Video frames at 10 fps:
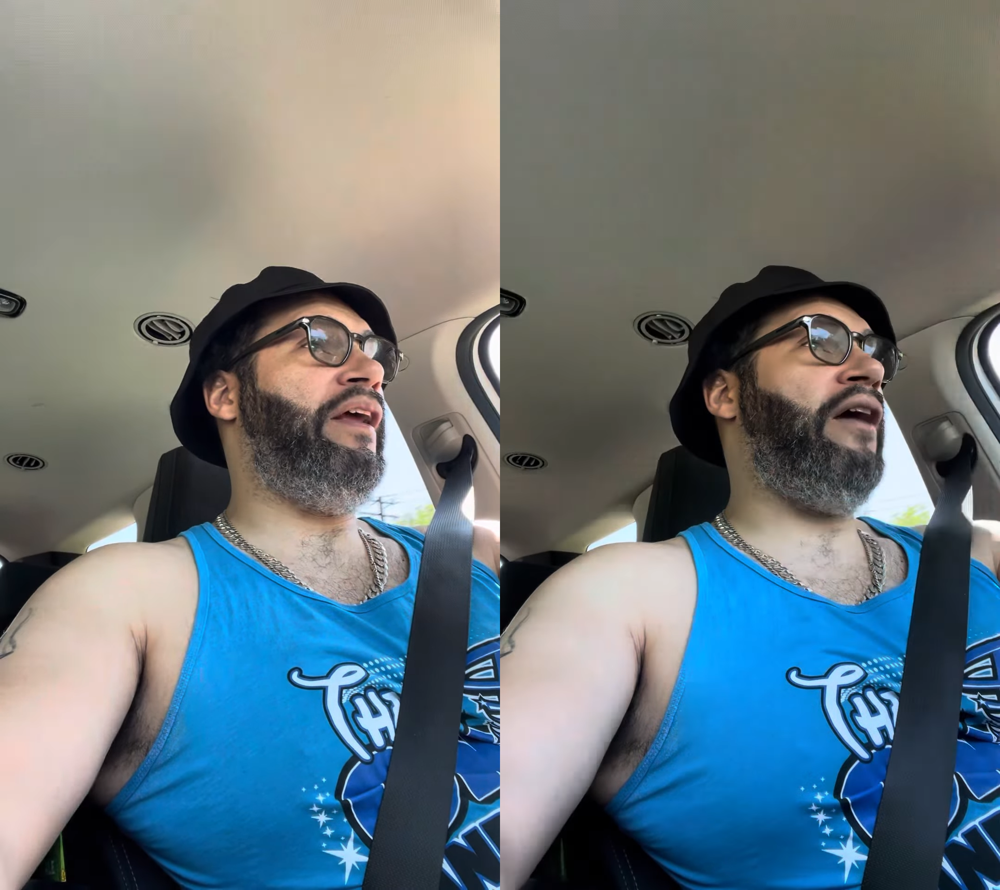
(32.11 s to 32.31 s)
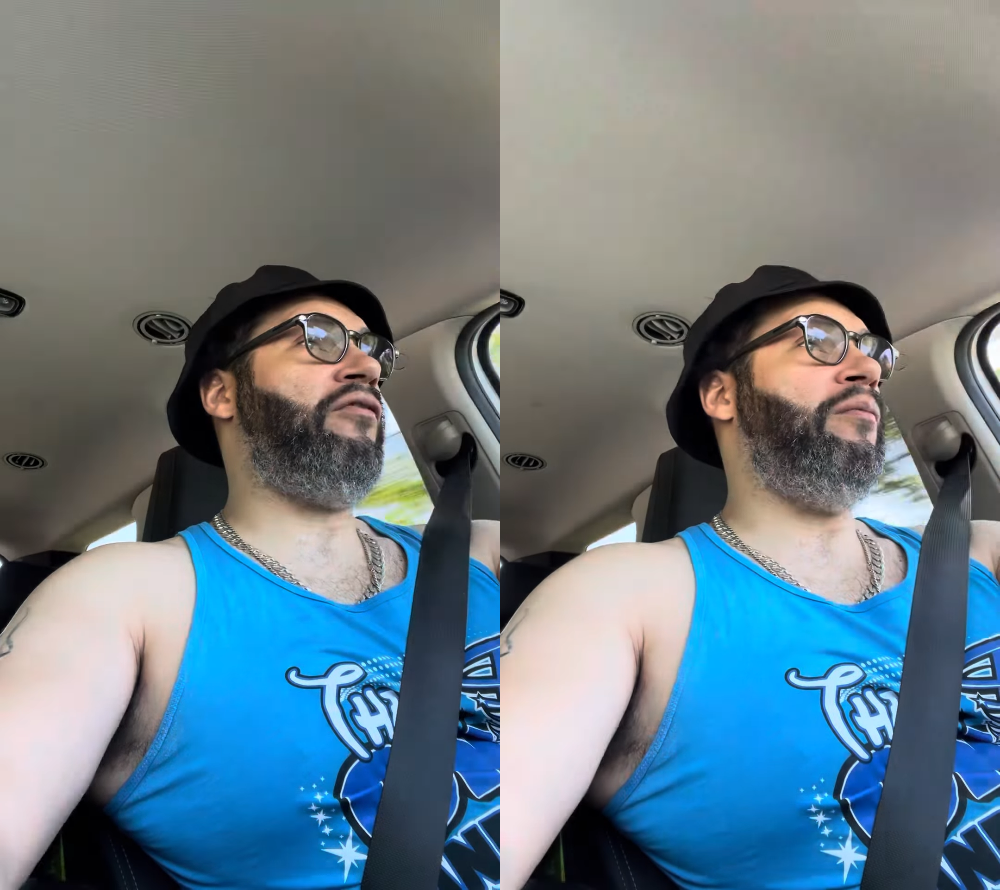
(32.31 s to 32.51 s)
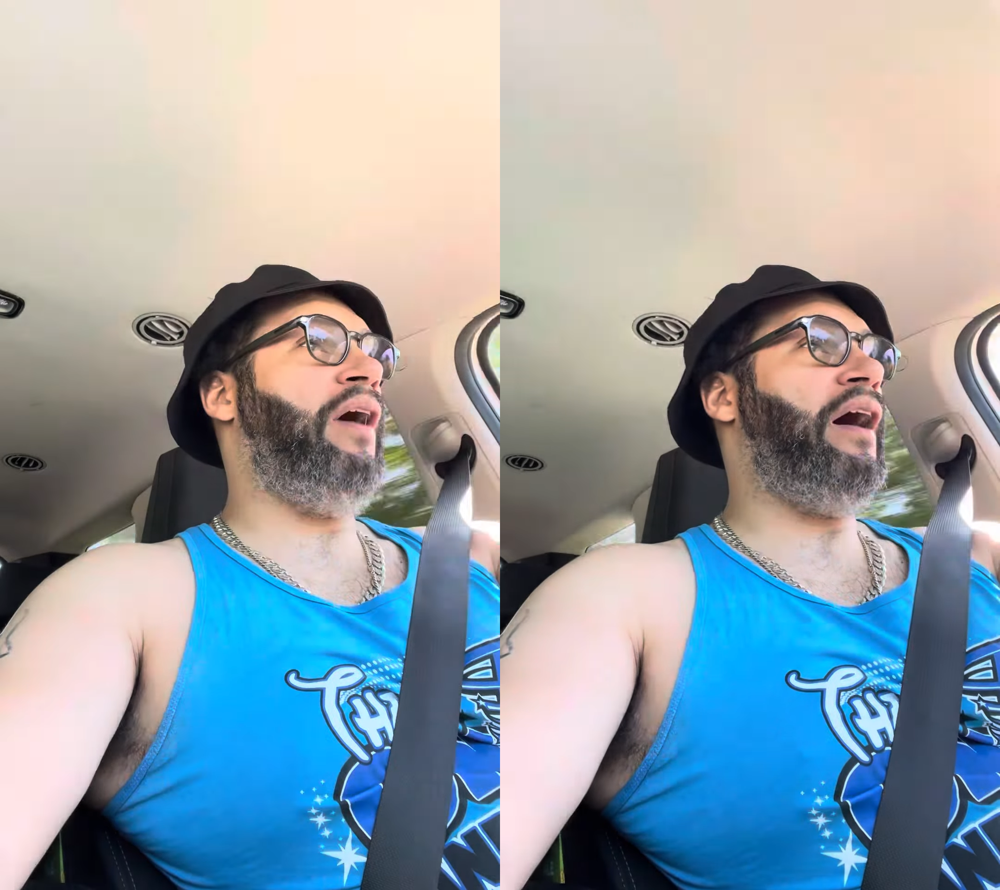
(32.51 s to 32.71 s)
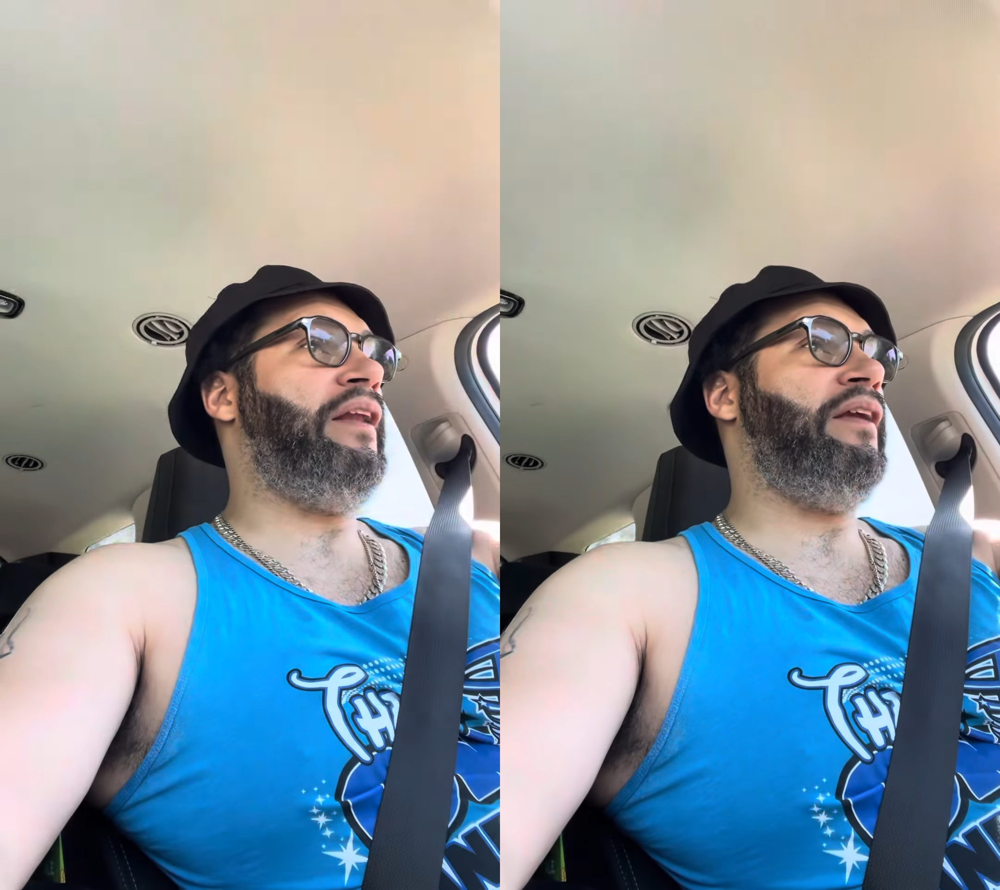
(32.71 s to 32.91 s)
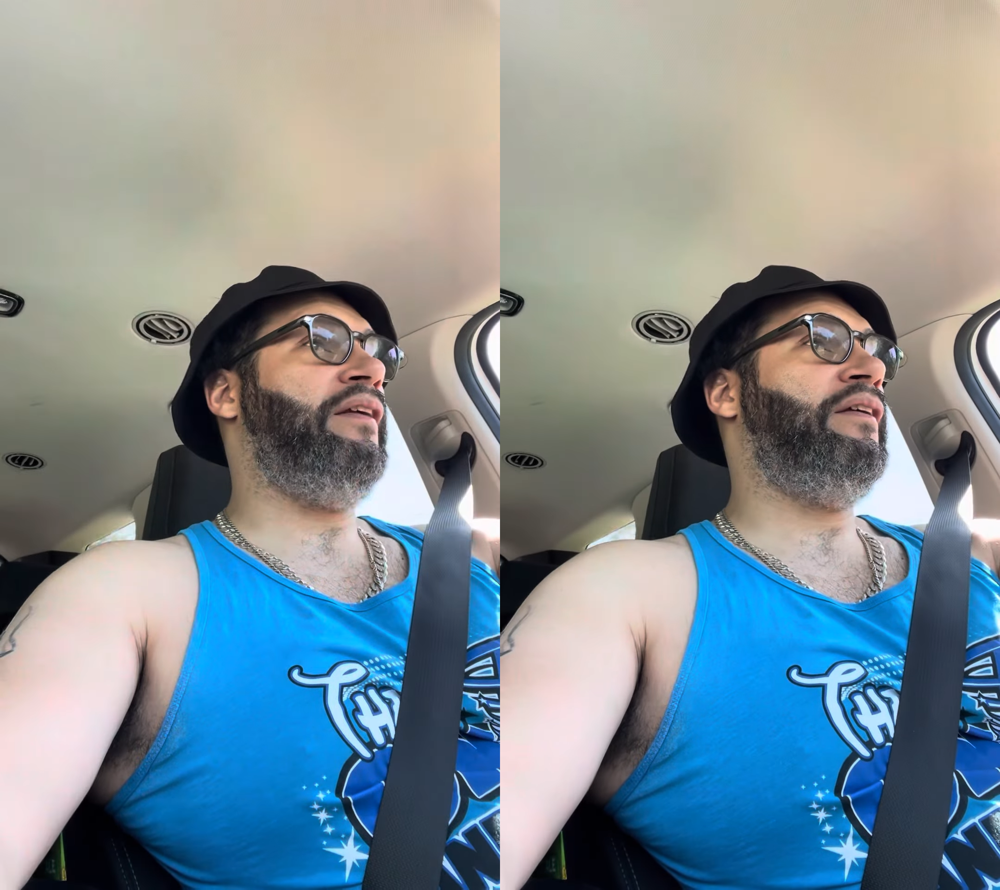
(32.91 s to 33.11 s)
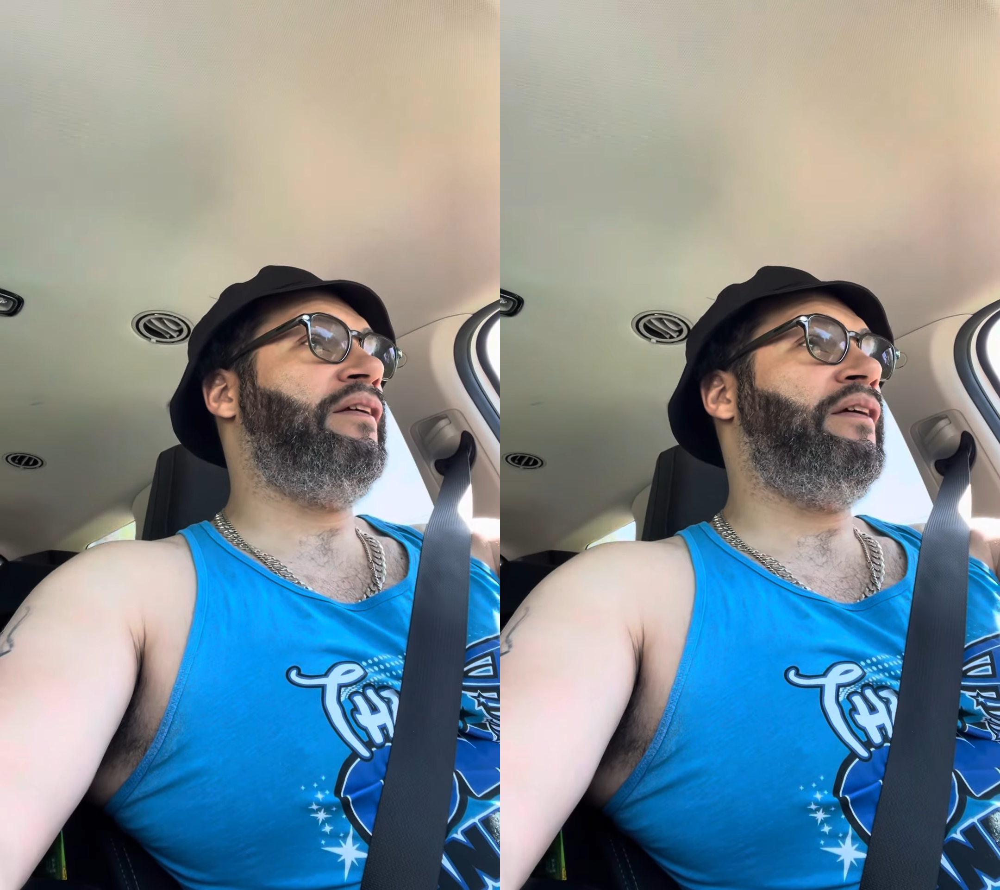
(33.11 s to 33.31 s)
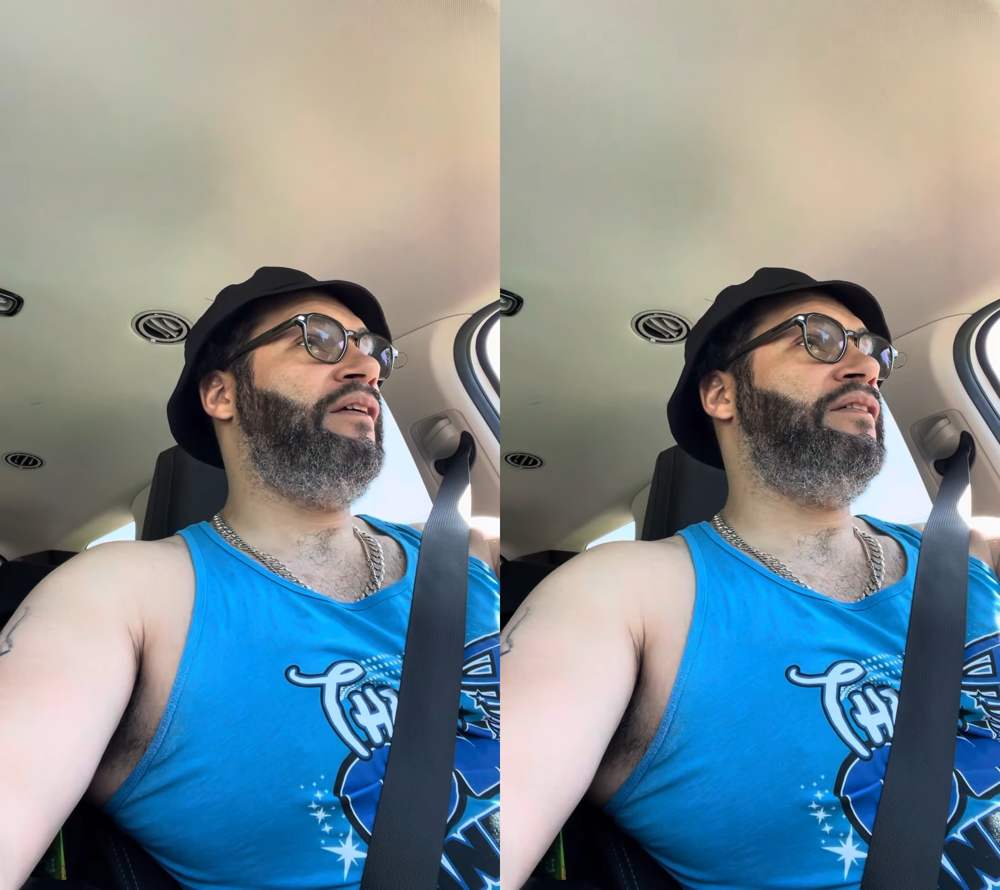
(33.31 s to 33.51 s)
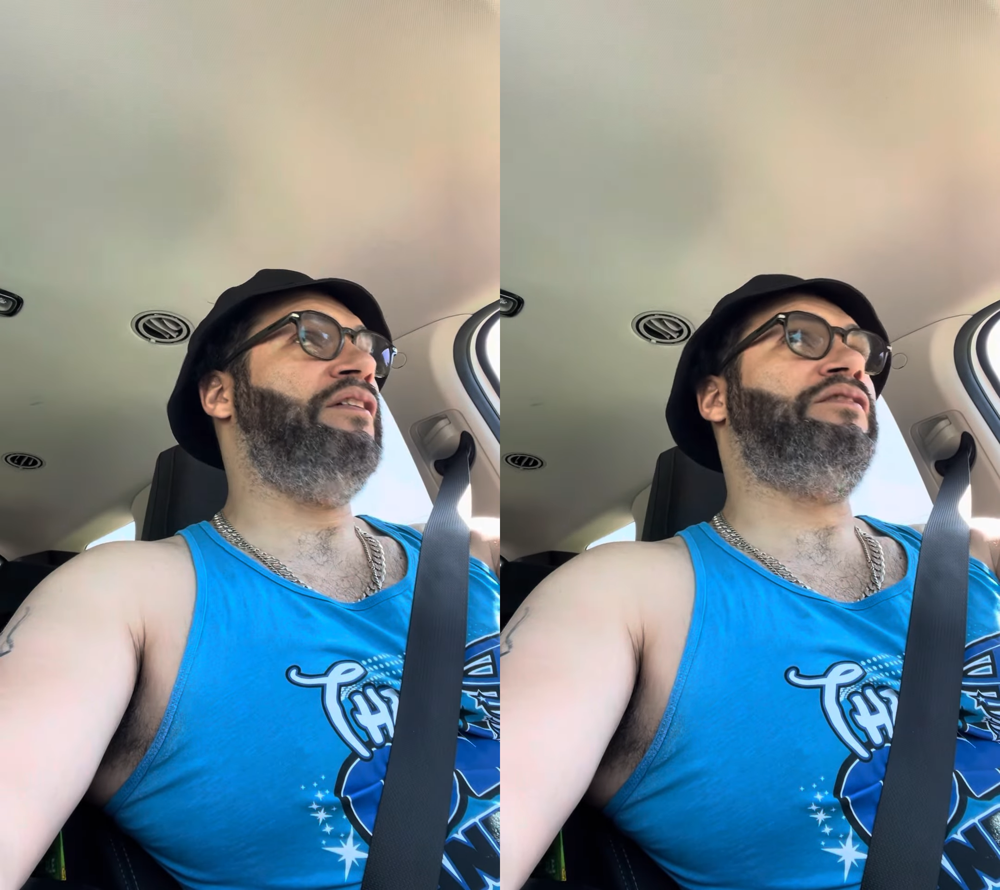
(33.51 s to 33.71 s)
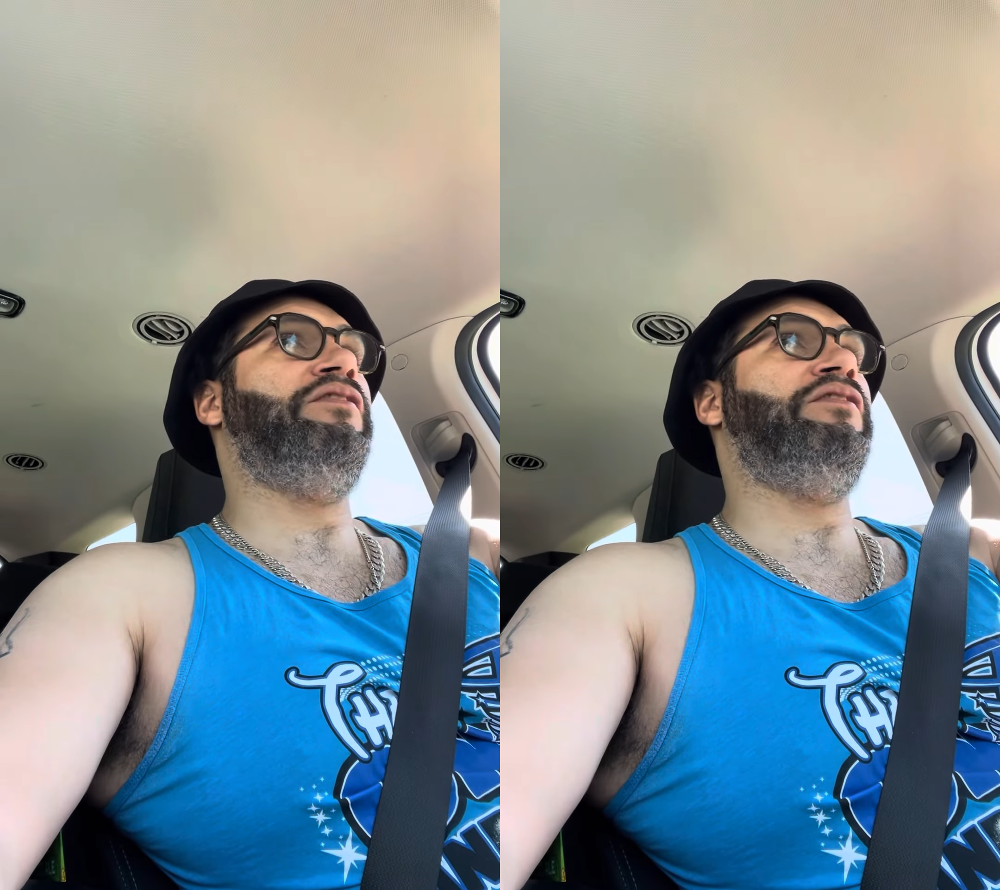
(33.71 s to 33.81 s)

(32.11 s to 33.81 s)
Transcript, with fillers: everybody. There's